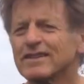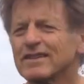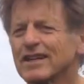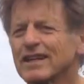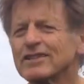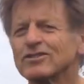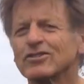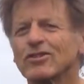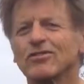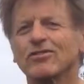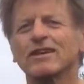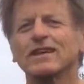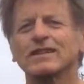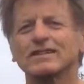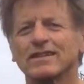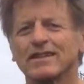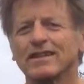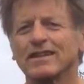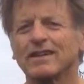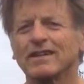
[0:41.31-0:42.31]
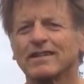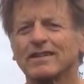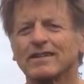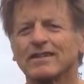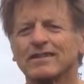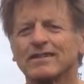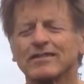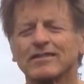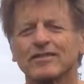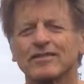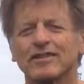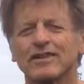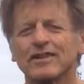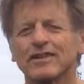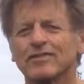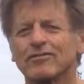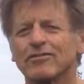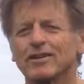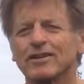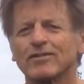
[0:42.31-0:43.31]
that should raise a lot of
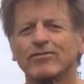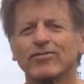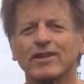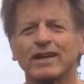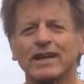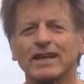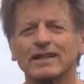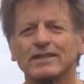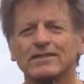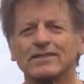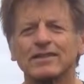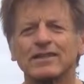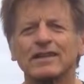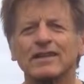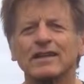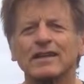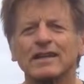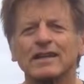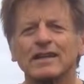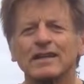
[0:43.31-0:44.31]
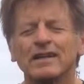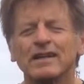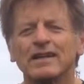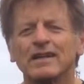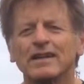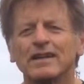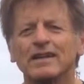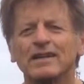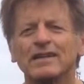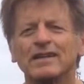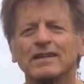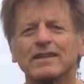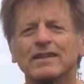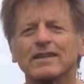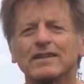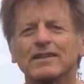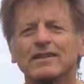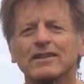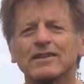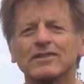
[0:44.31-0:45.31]
red flags.
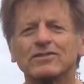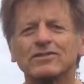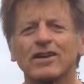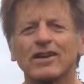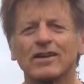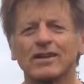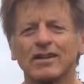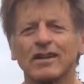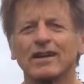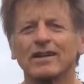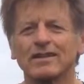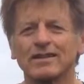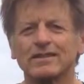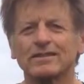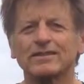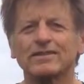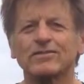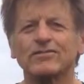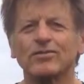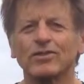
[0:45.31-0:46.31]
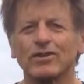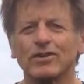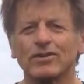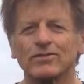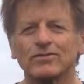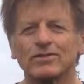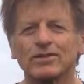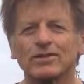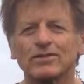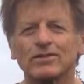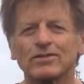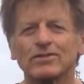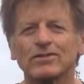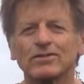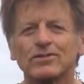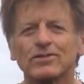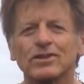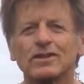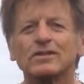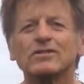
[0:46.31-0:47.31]
There's a lot that's involved to
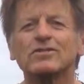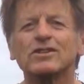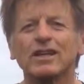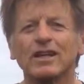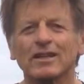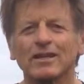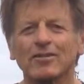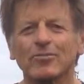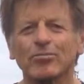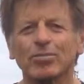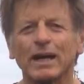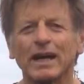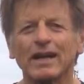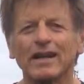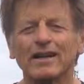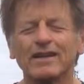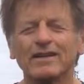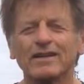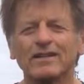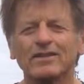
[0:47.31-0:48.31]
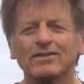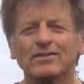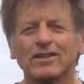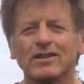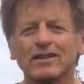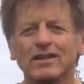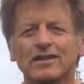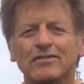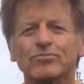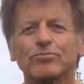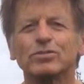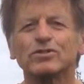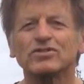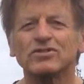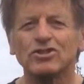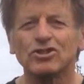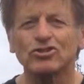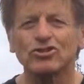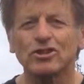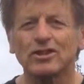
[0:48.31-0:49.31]
stand-up paddling. There's a lot of
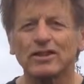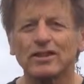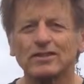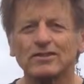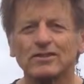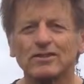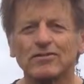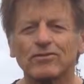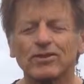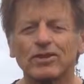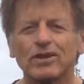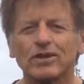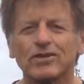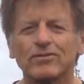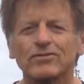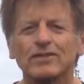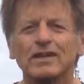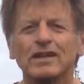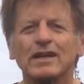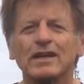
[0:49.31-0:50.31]
precision that's involved.